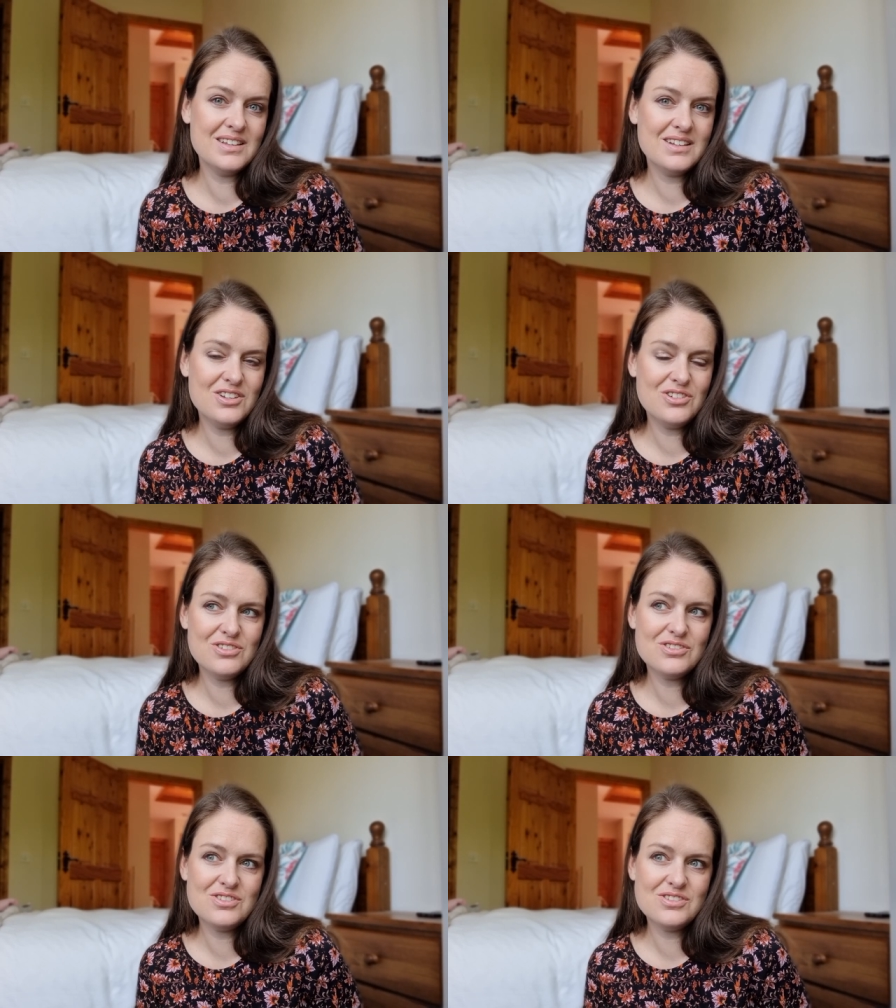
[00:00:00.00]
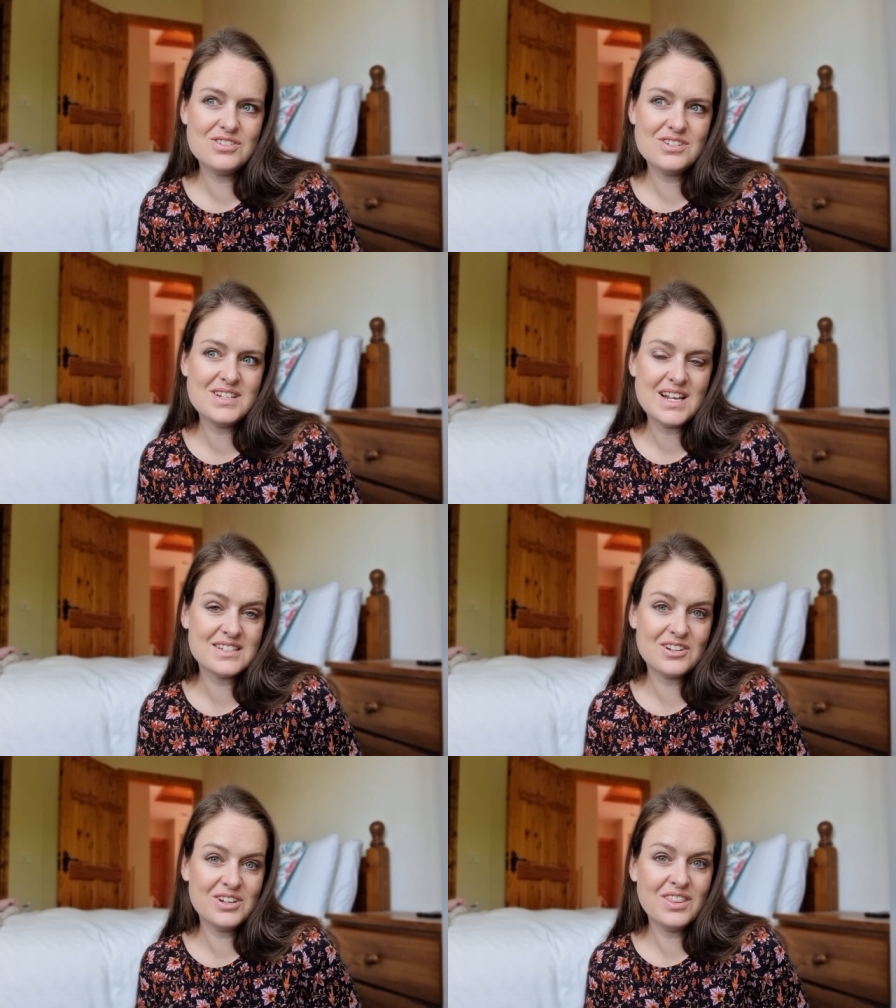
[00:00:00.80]
you that's
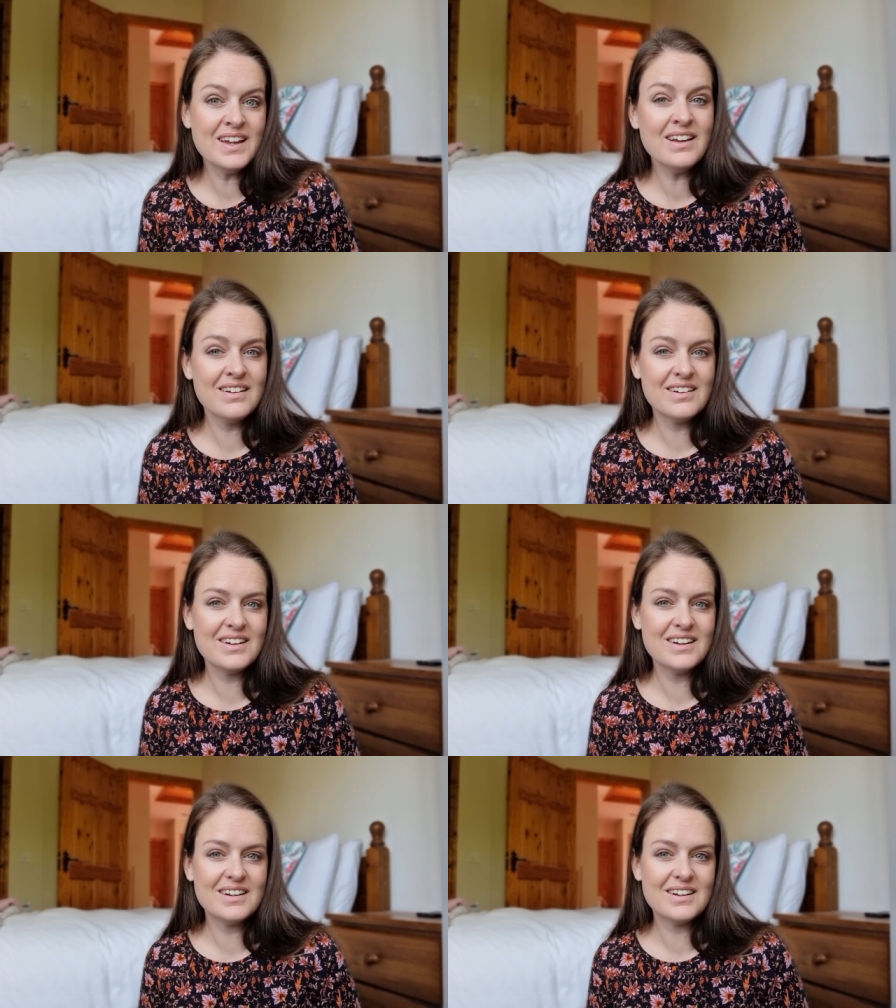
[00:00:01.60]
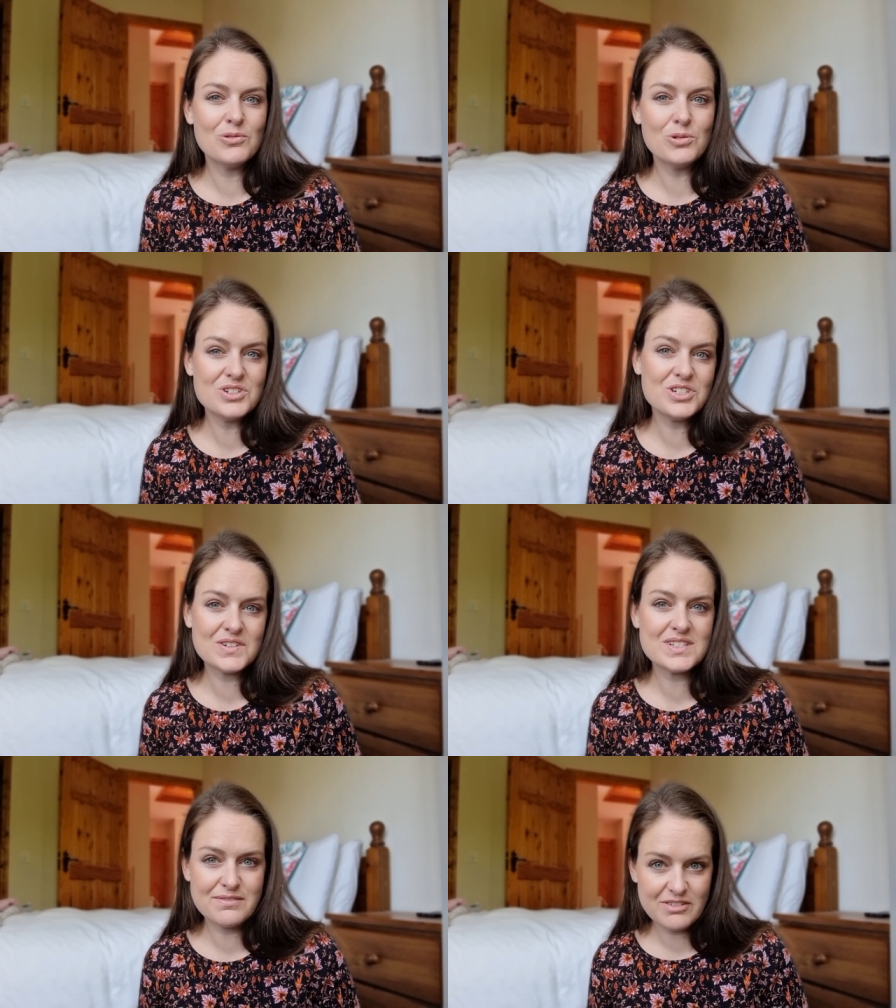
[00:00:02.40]
a good thing water
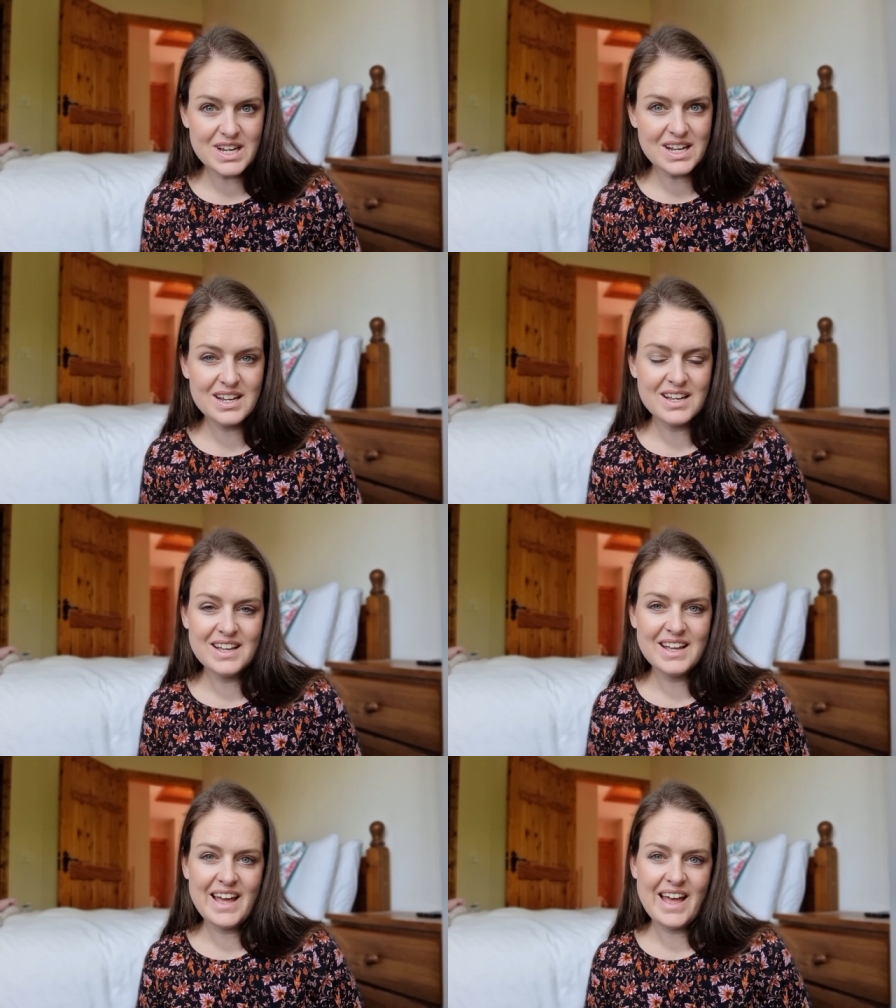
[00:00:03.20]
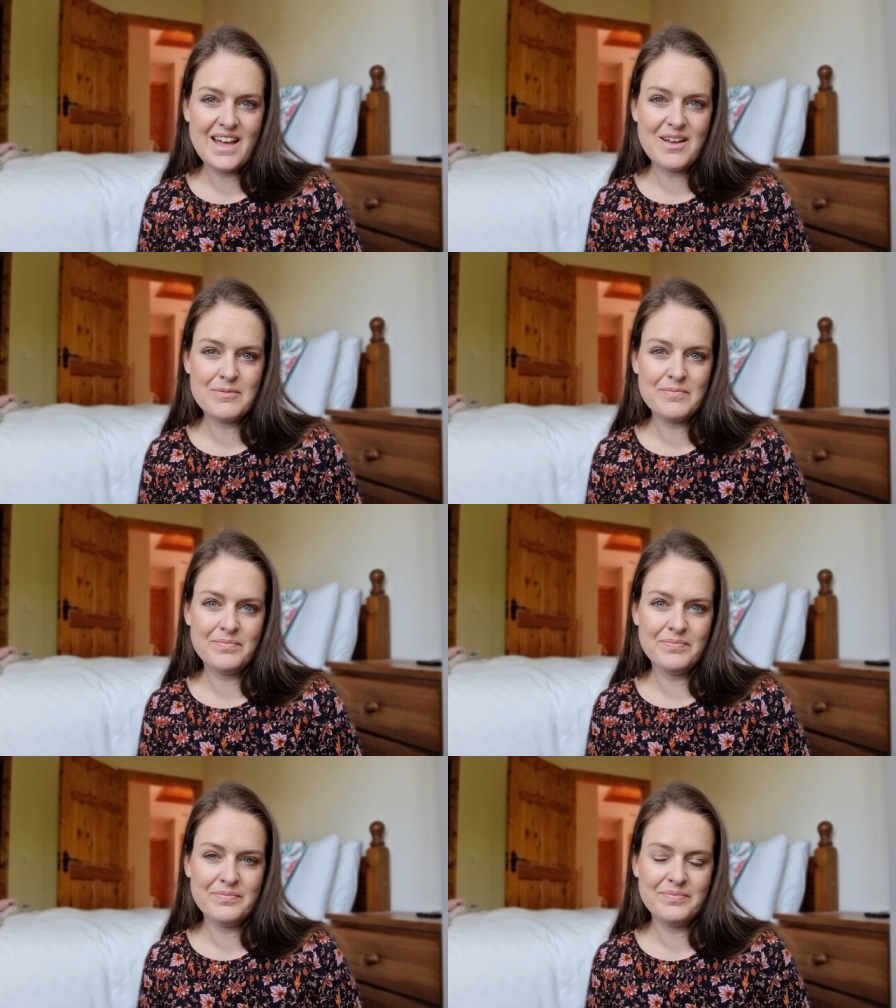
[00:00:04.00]
is free um,
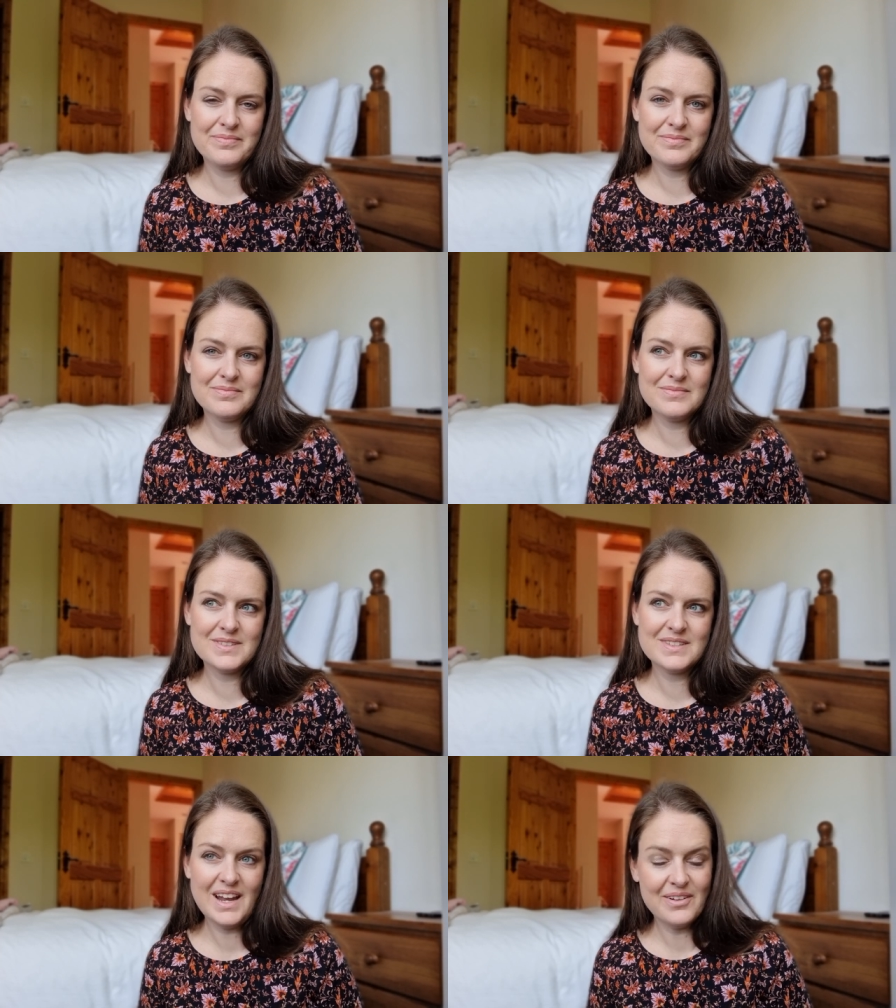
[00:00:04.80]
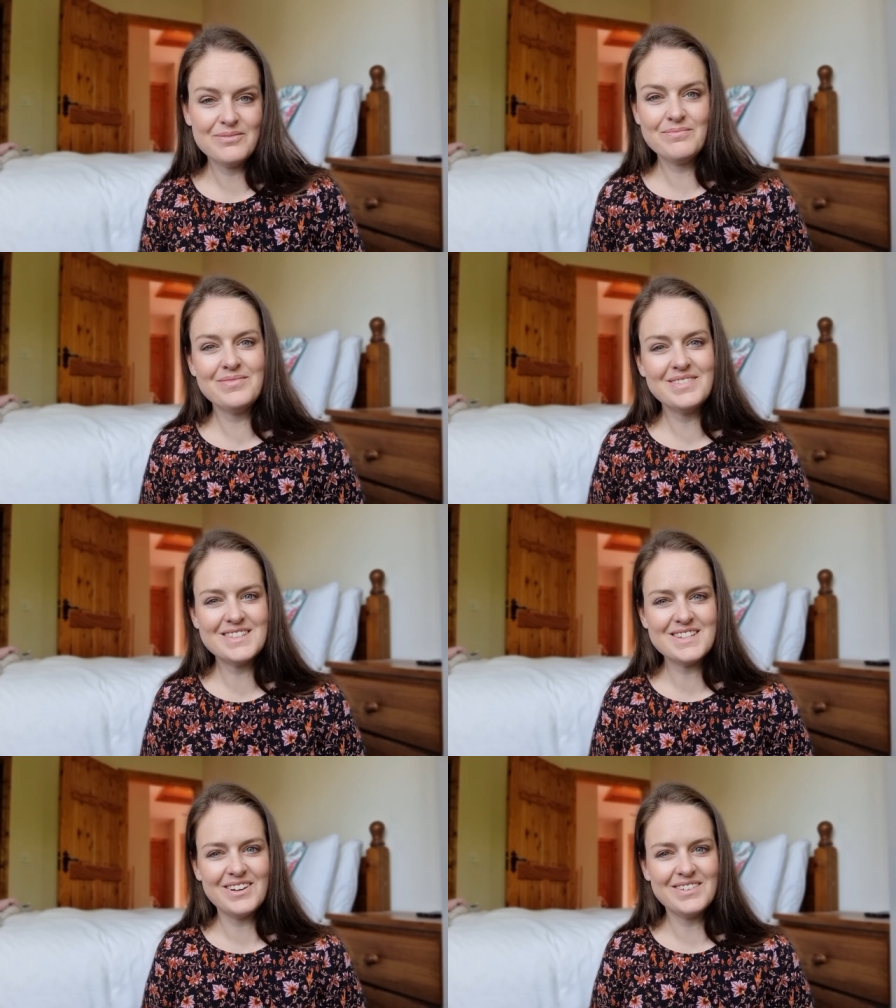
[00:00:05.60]
yeah
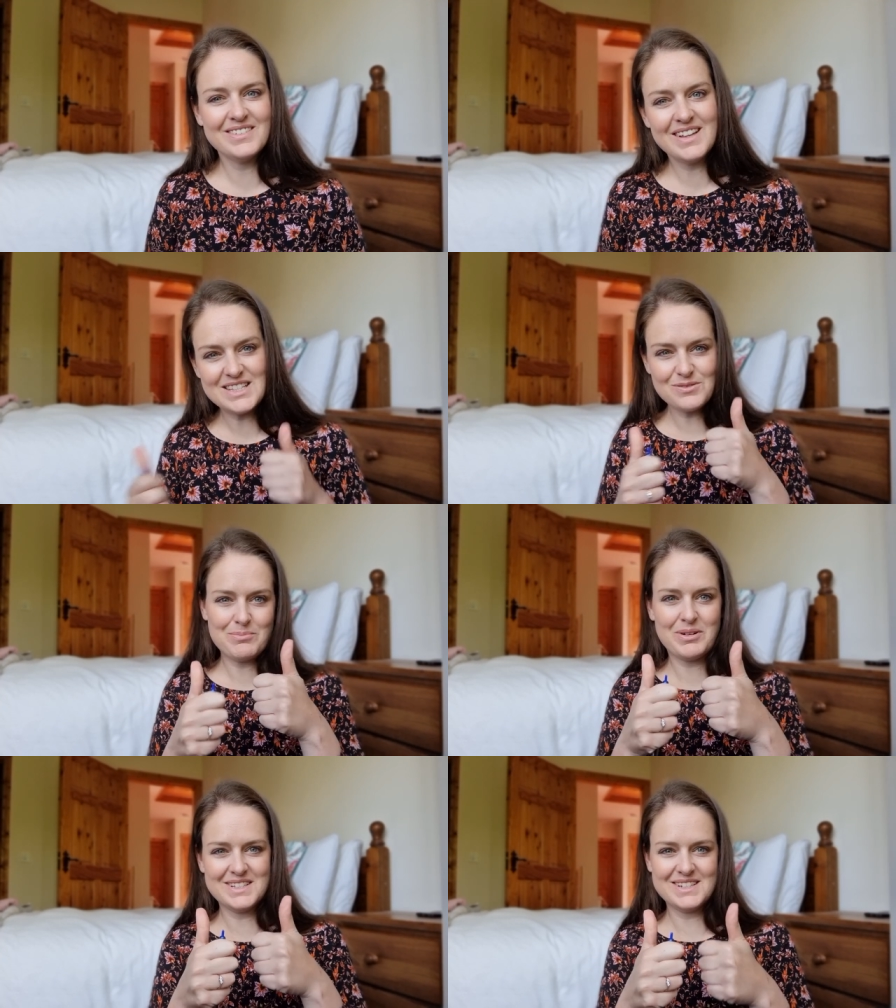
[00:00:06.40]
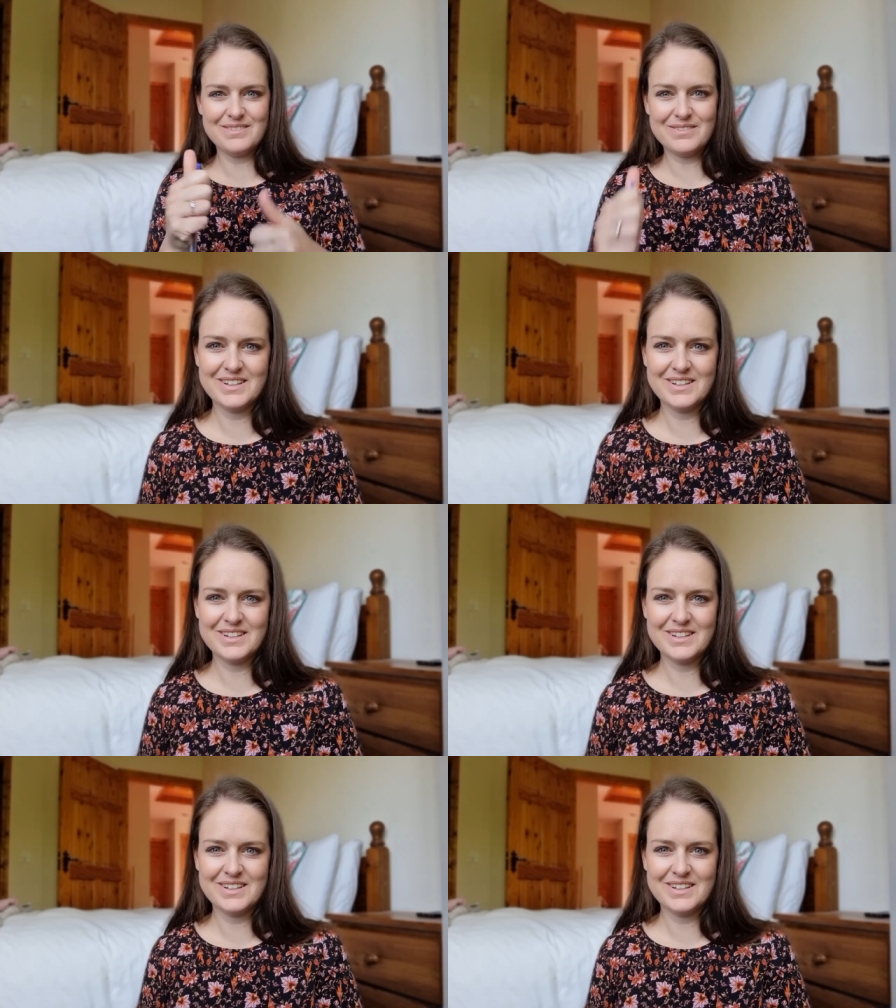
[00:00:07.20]
so that's one positive